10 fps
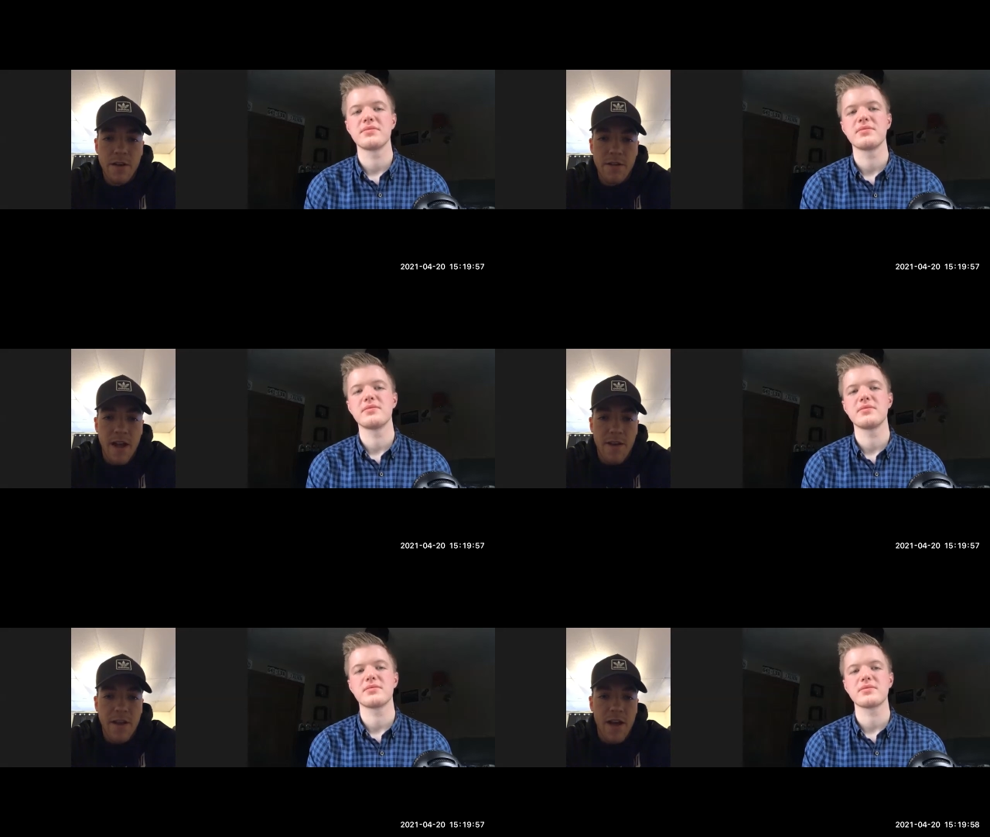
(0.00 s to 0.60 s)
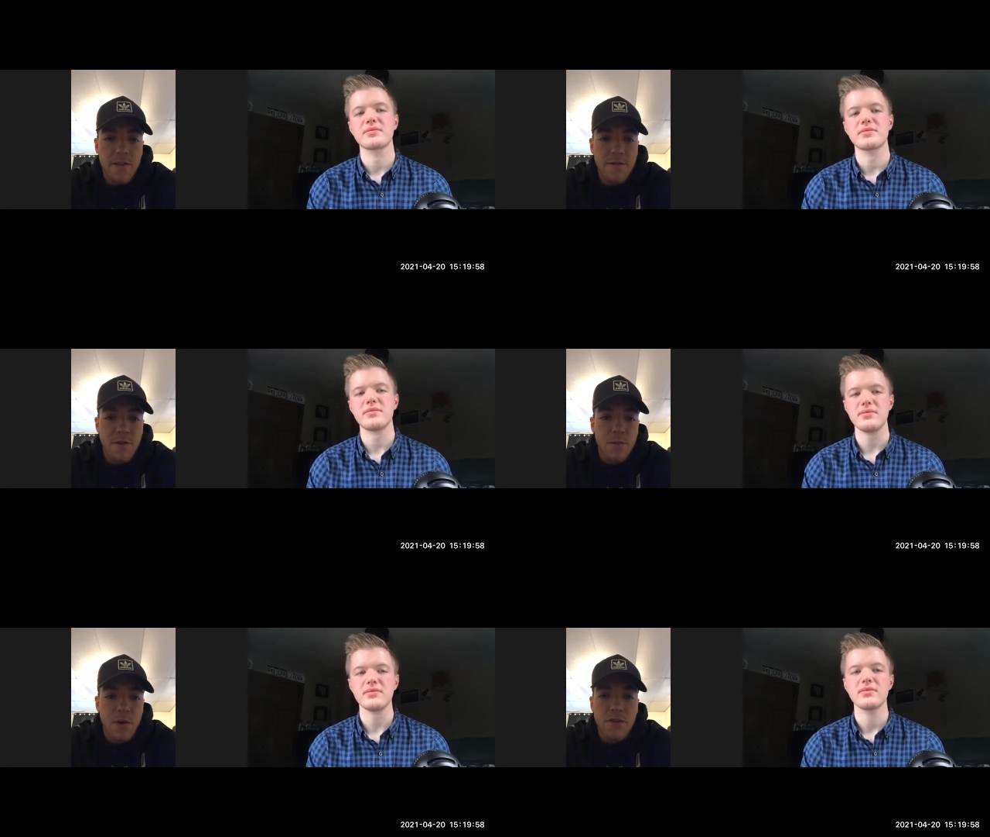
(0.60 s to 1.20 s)
Speaker 1: to have that
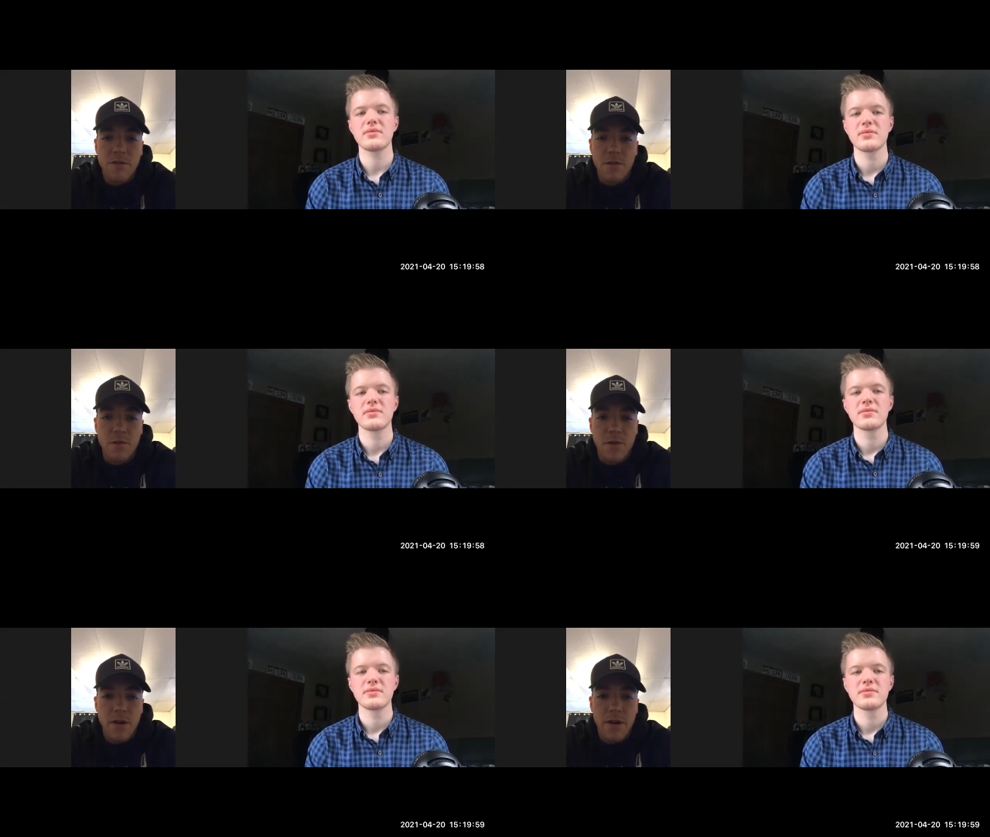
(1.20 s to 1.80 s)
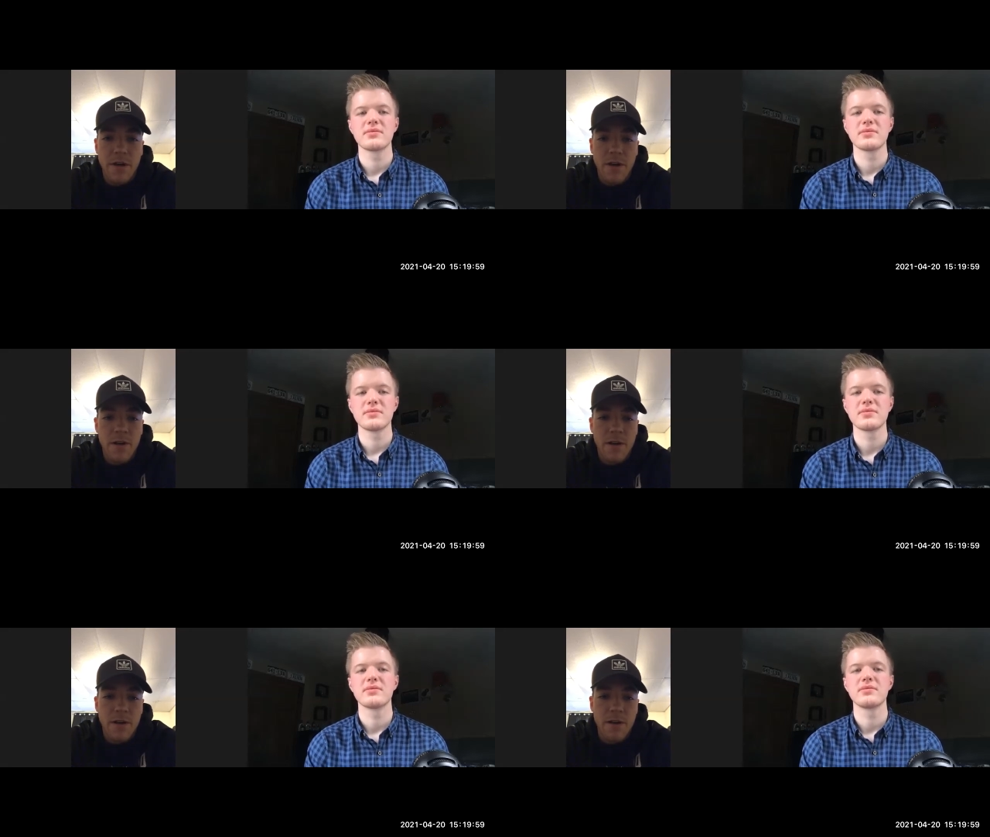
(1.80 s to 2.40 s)
for a personal award, and
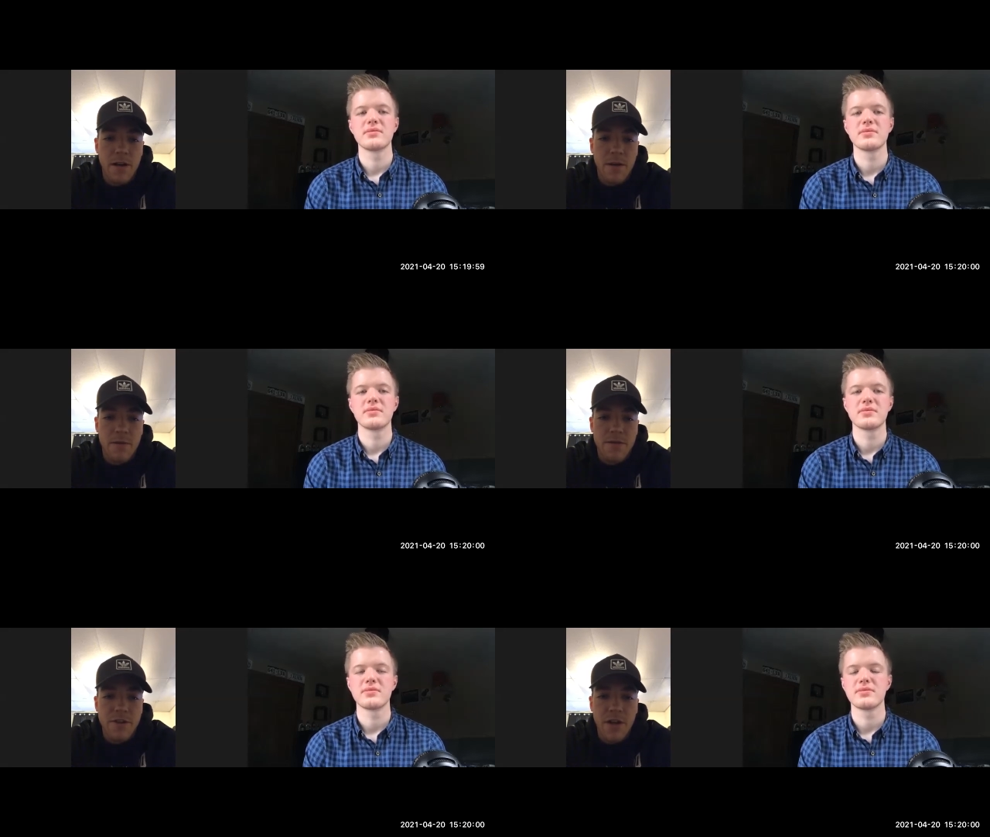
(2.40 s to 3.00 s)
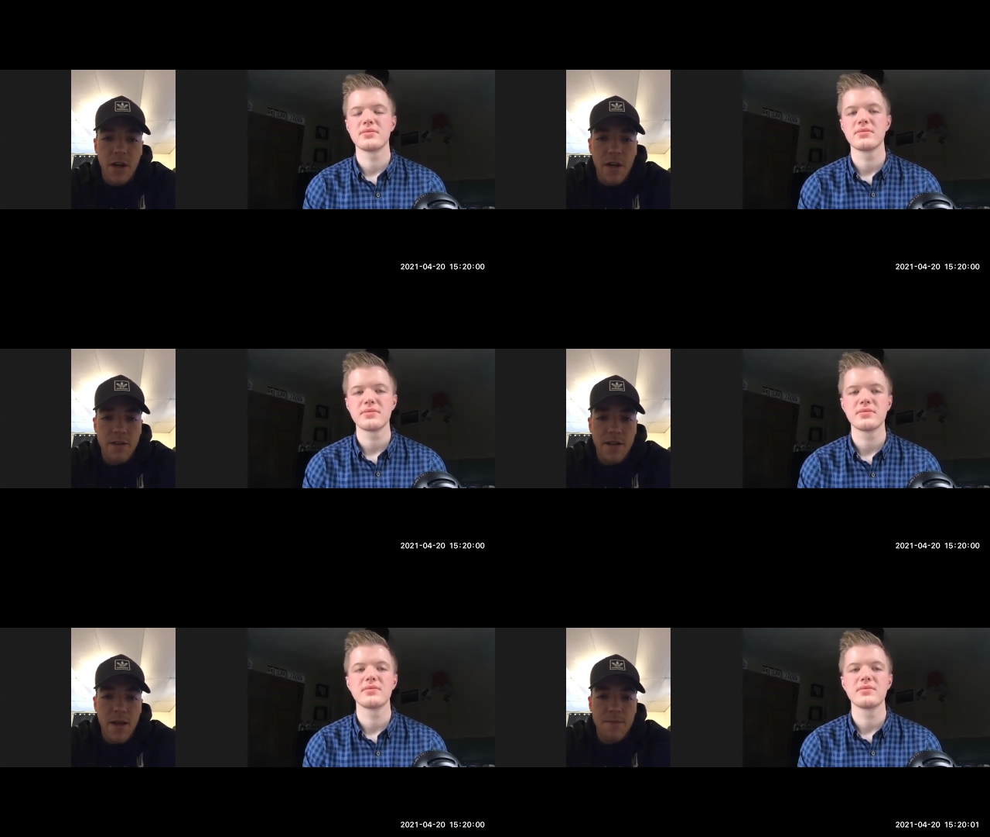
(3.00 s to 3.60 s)
um, it was the cheering
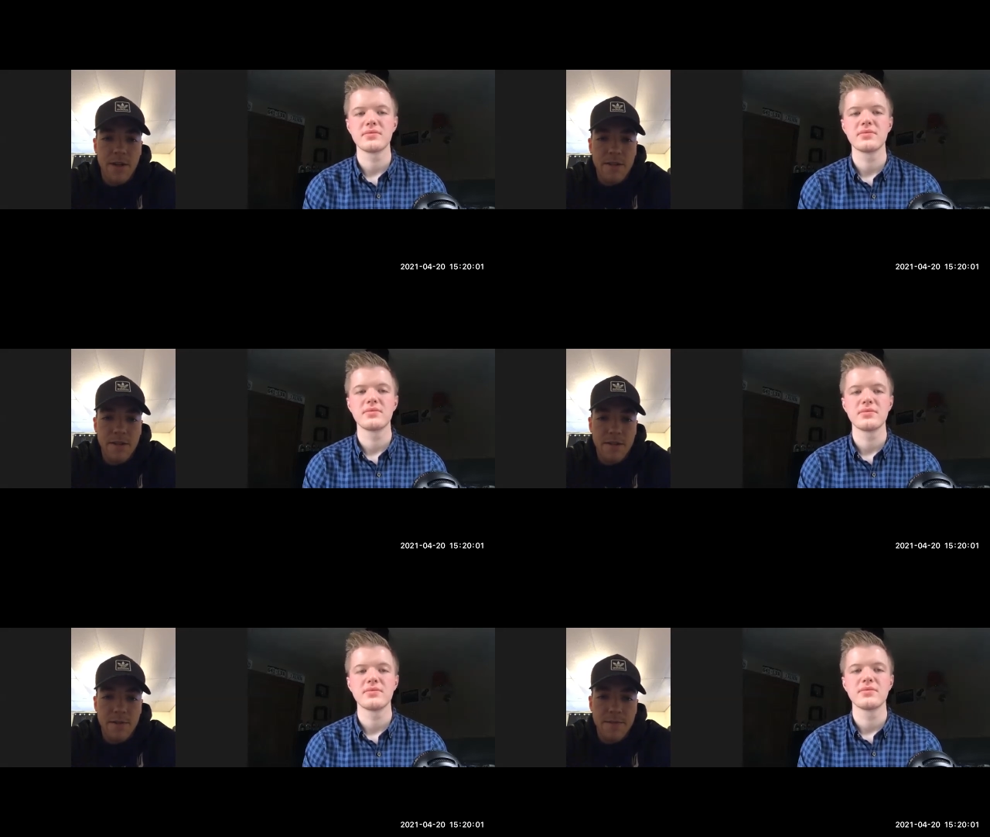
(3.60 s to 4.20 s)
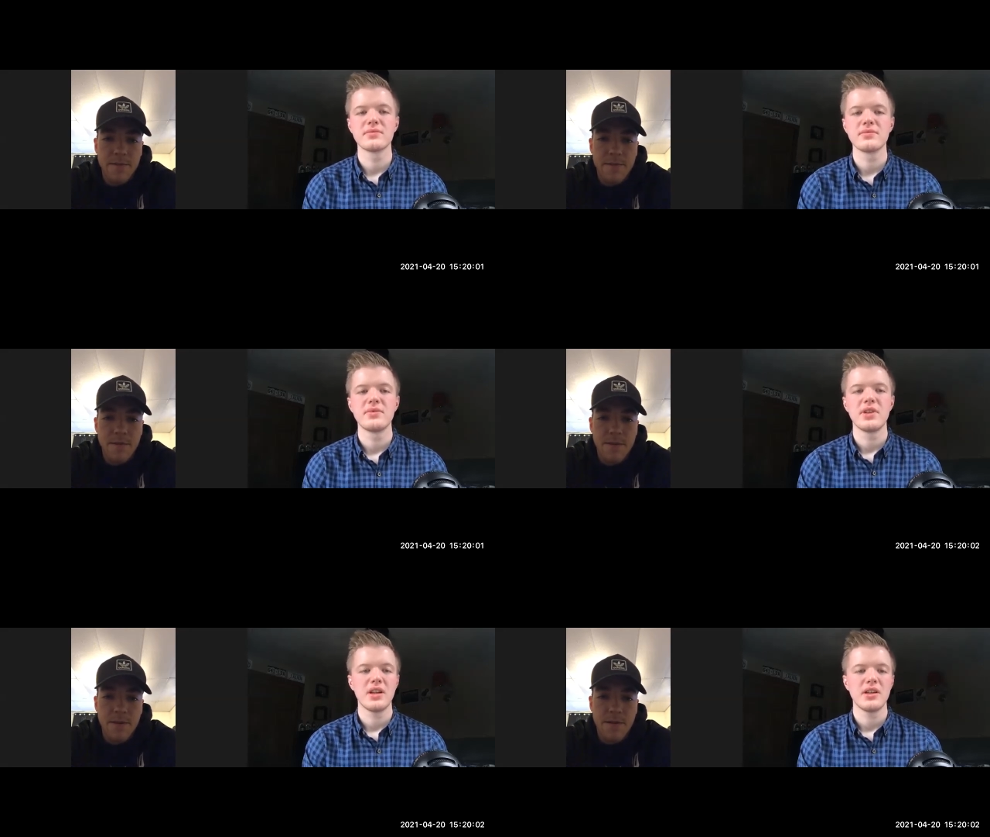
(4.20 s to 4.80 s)
on top for that season
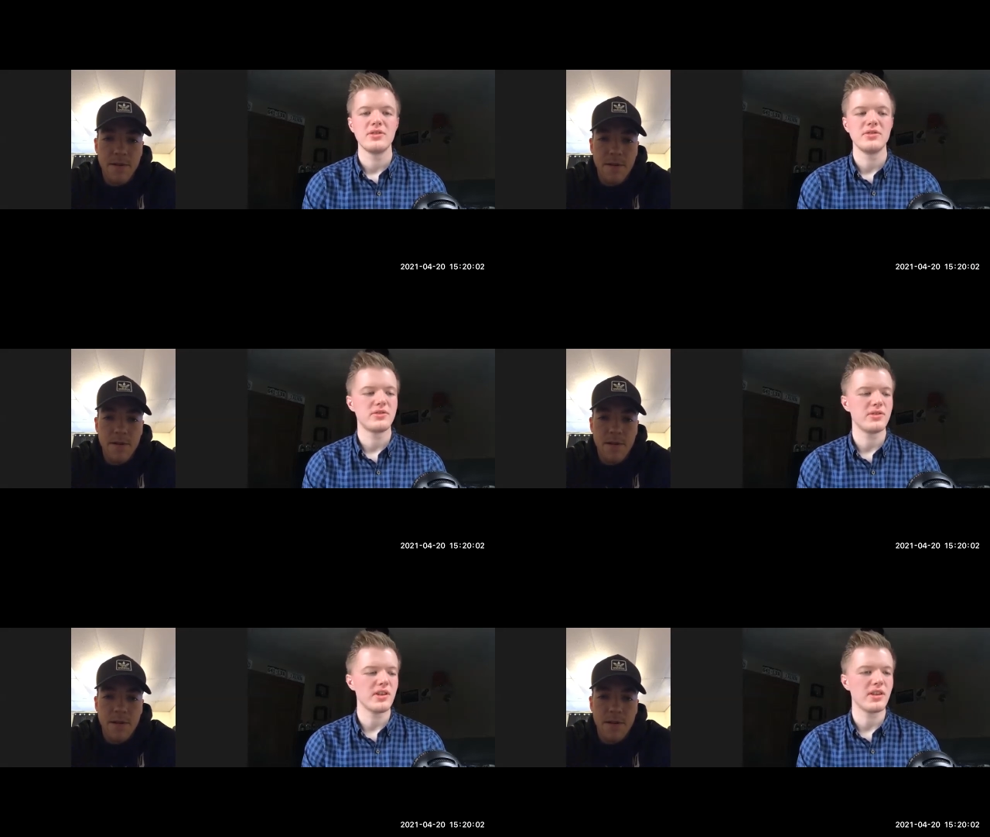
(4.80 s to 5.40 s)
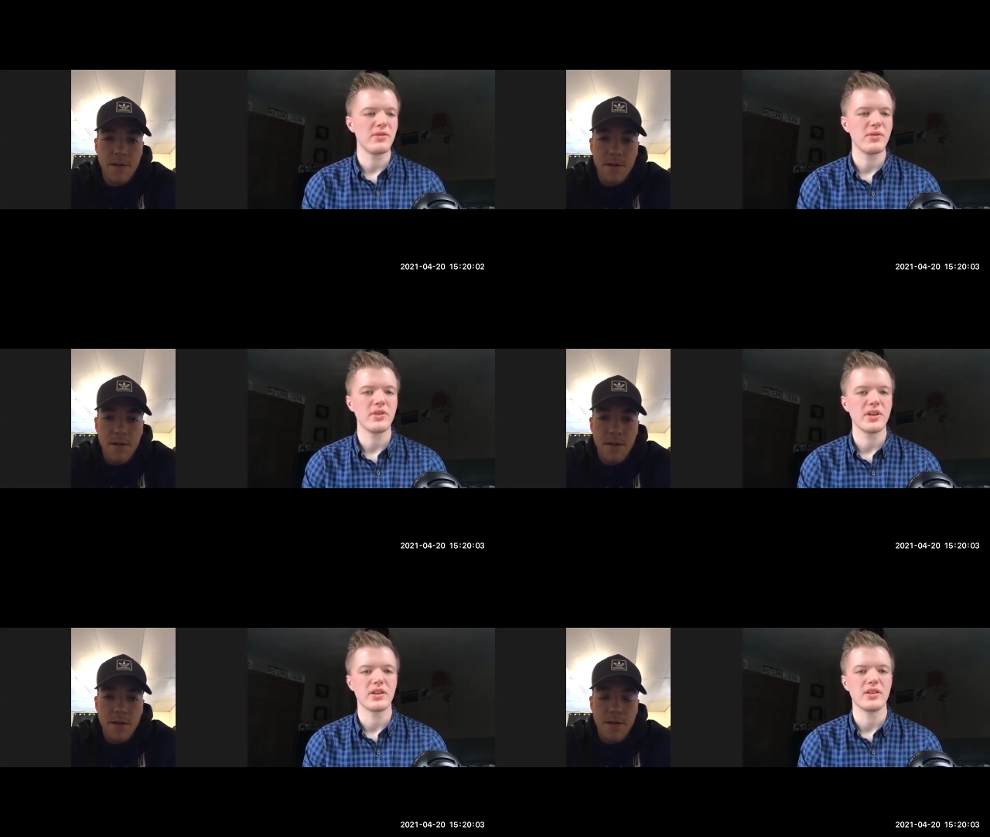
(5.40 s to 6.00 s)
Speaker 2: do you, do they give you
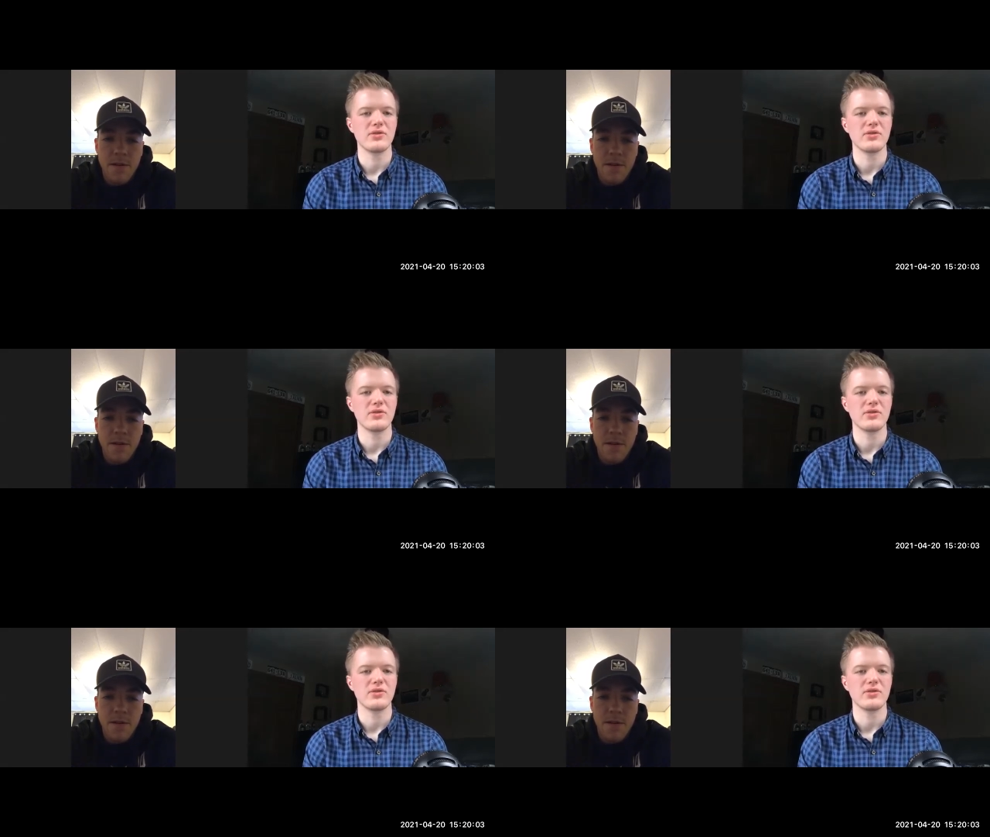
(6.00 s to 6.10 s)
like a